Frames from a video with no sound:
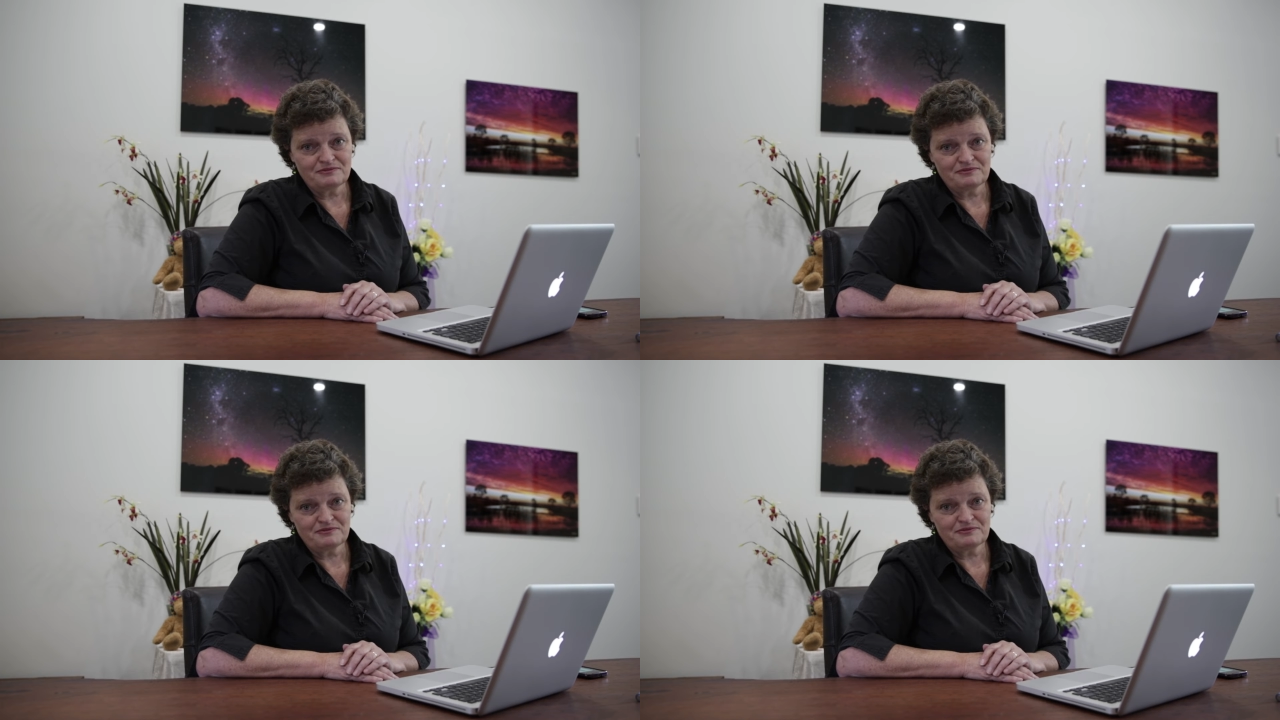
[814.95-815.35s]

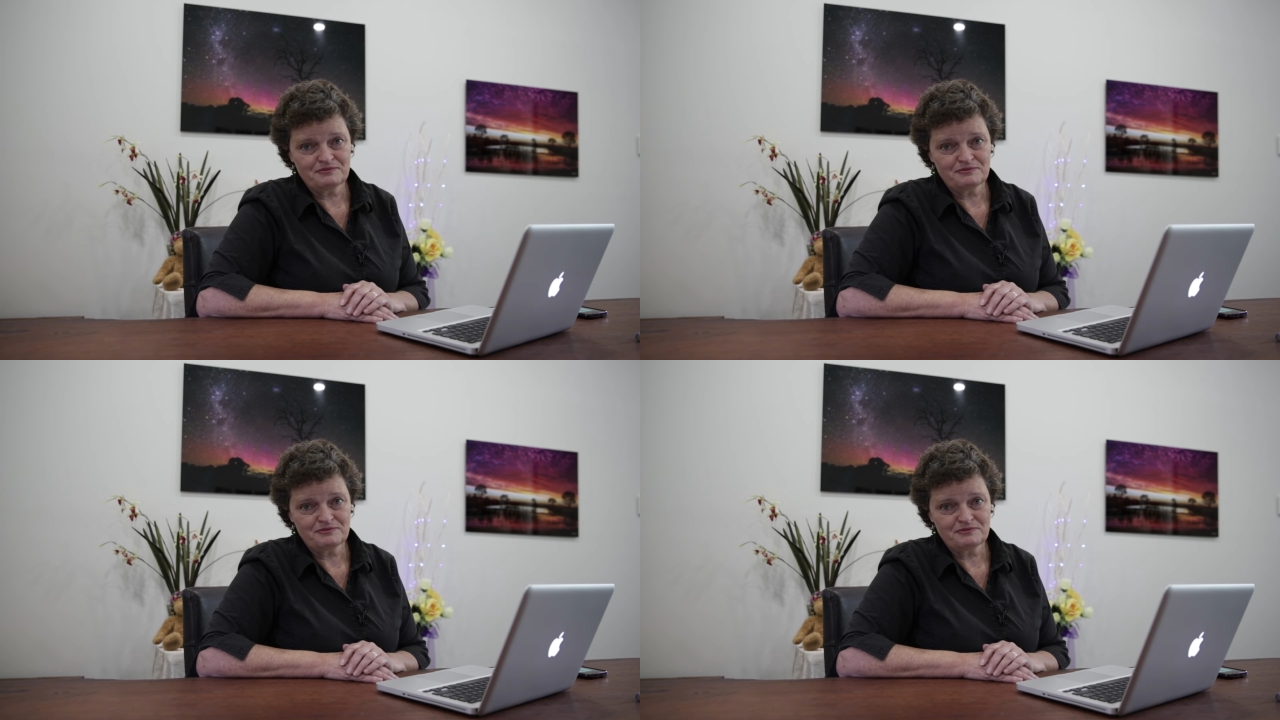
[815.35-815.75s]

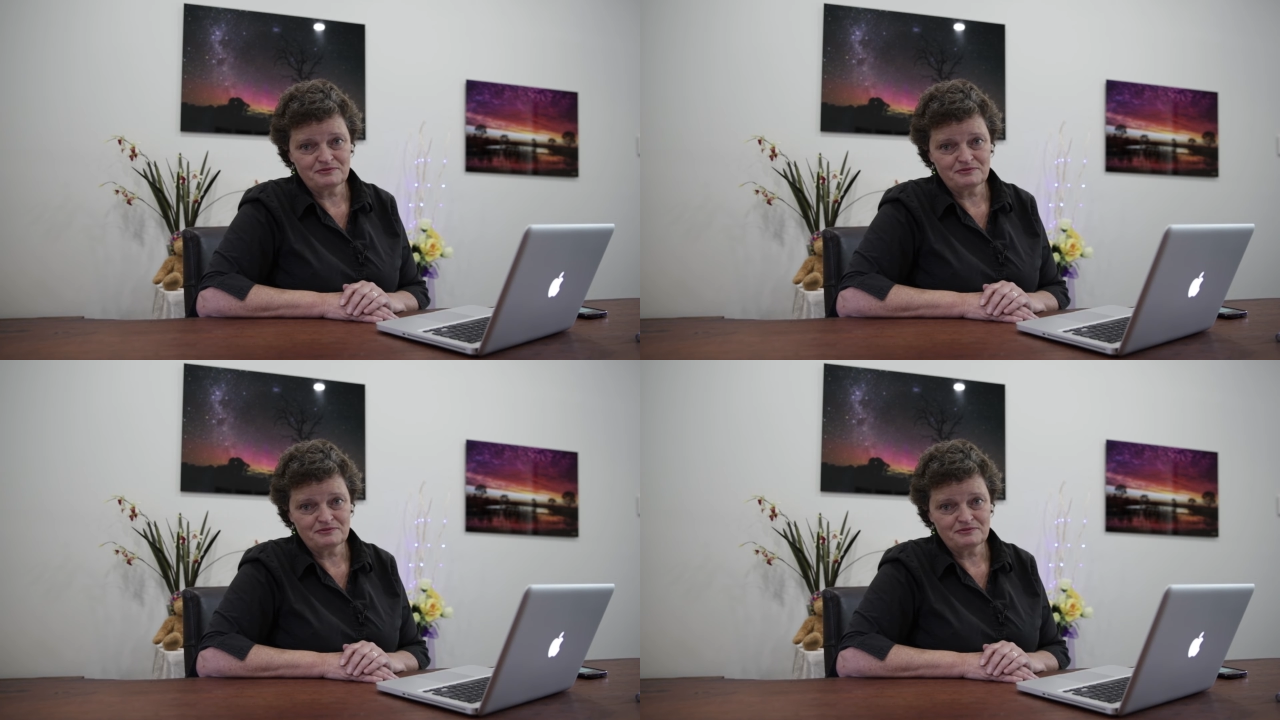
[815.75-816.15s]

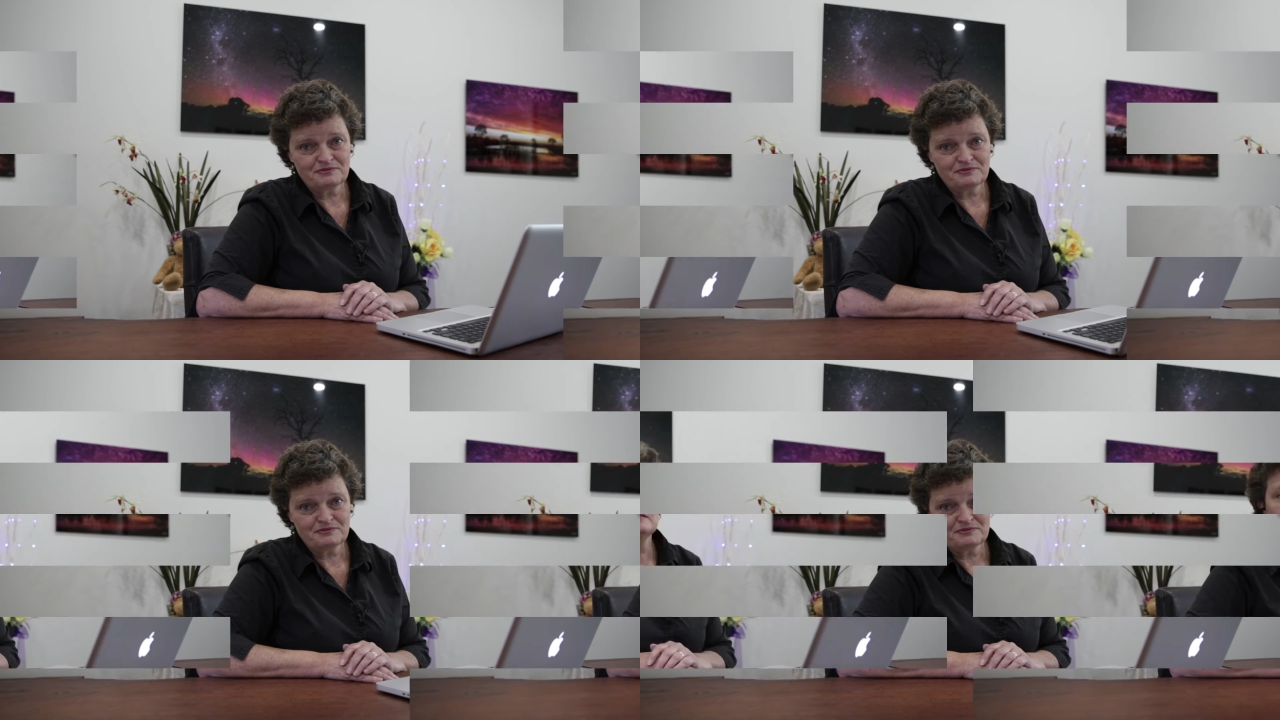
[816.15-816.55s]

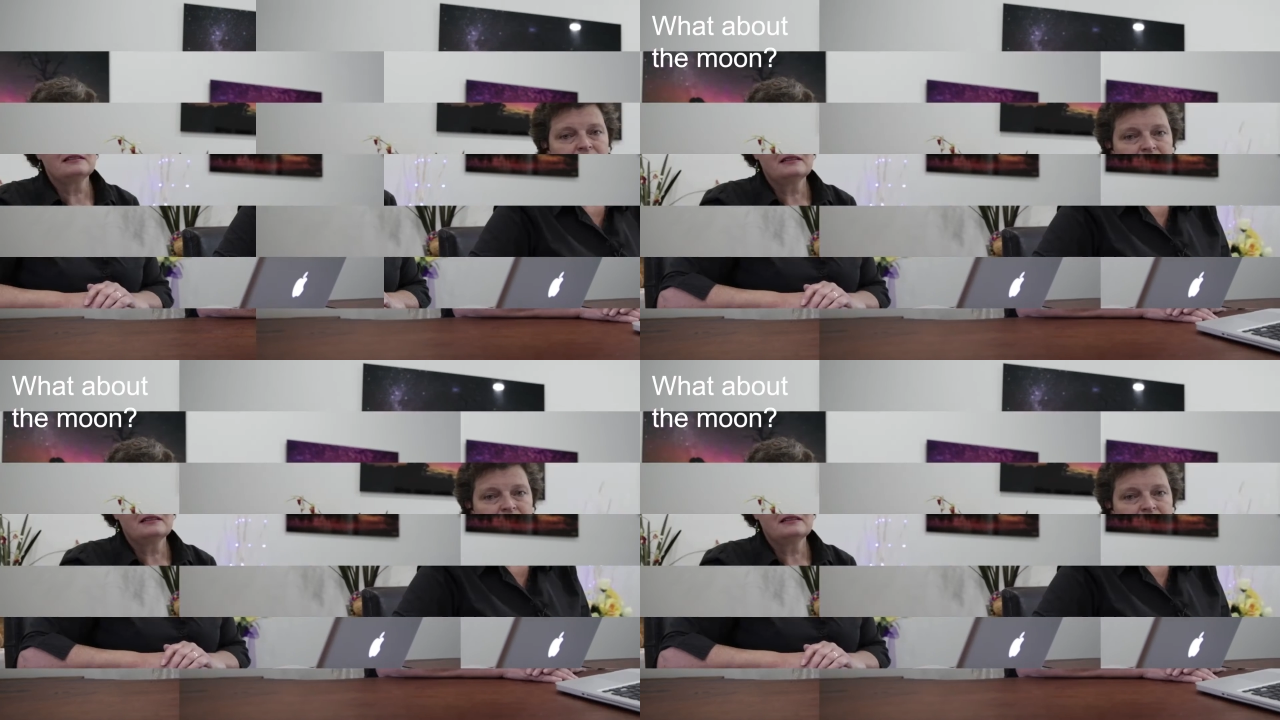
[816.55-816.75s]
(no one is talking)